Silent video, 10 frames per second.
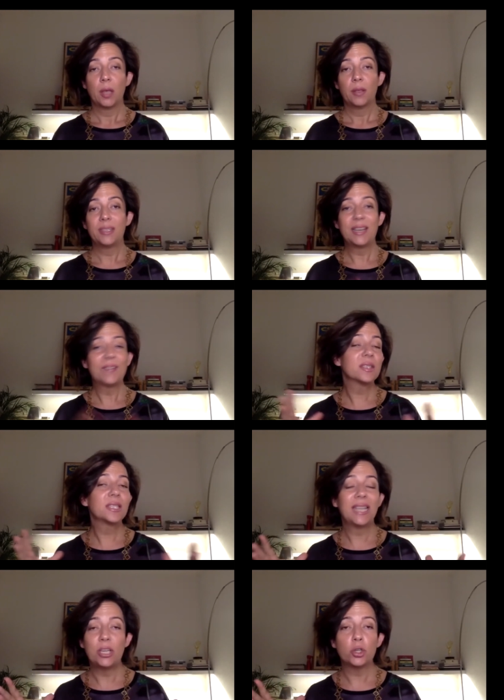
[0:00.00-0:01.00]
The
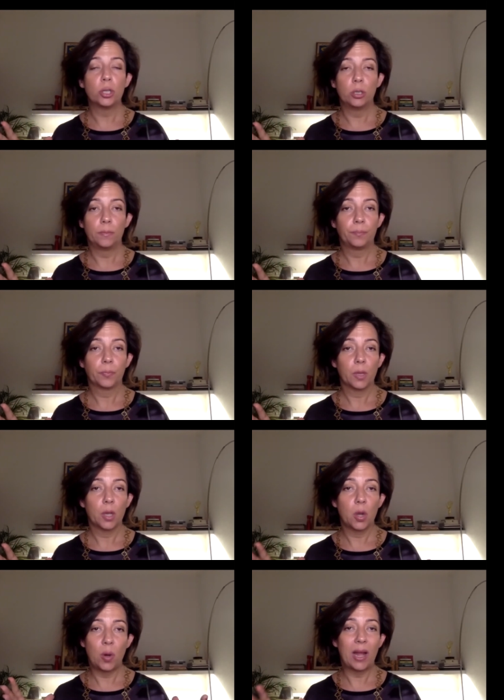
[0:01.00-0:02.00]
devastation
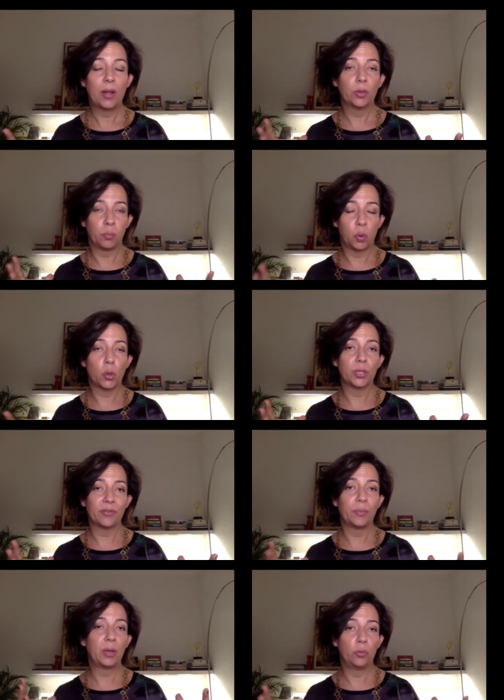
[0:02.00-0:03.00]
around the port
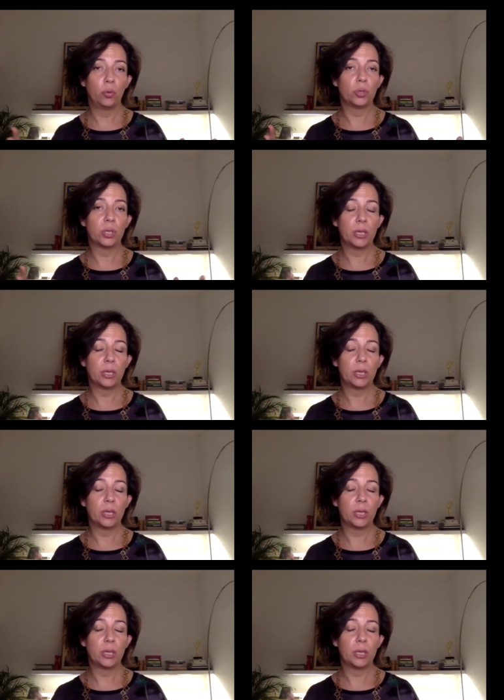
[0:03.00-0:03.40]
of Beirut